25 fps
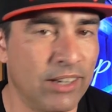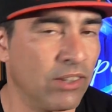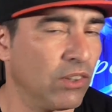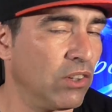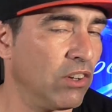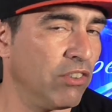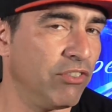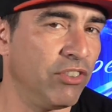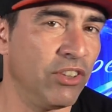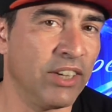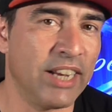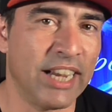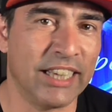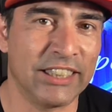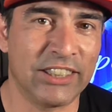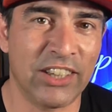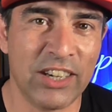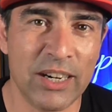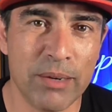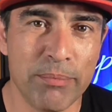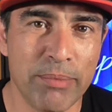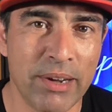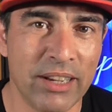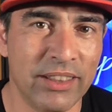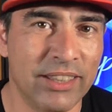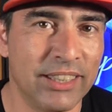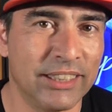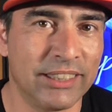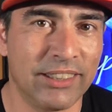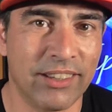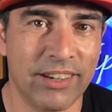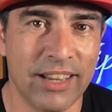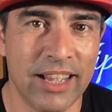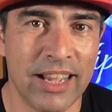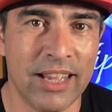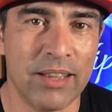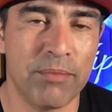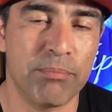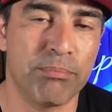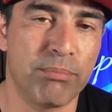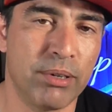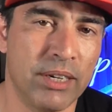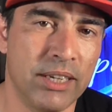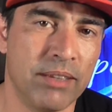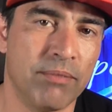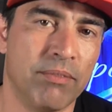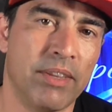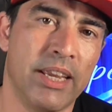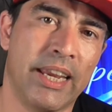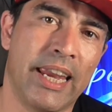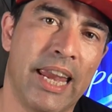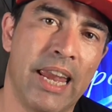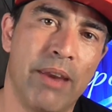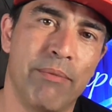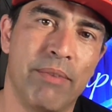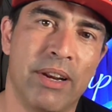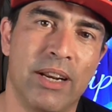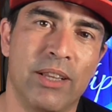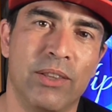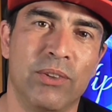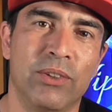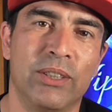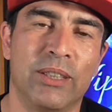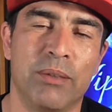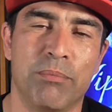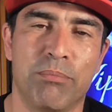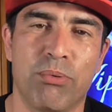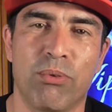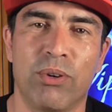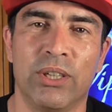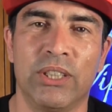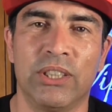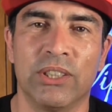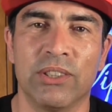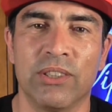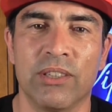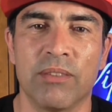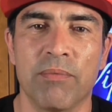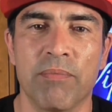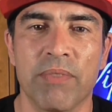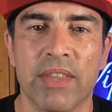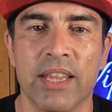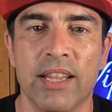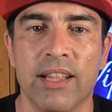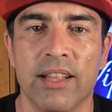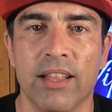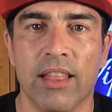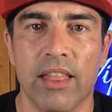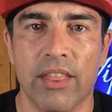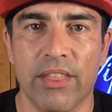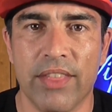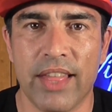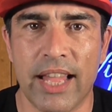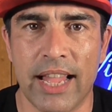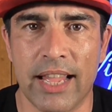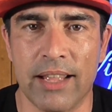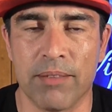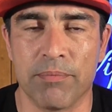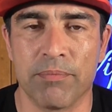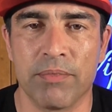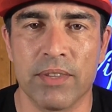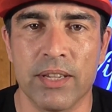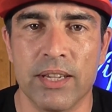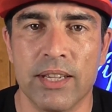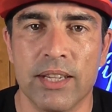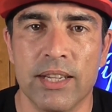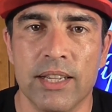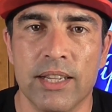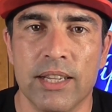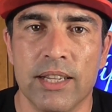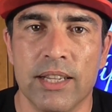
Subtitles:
I don't know if you guys heard about this or not, but it came out on the news in Portugal that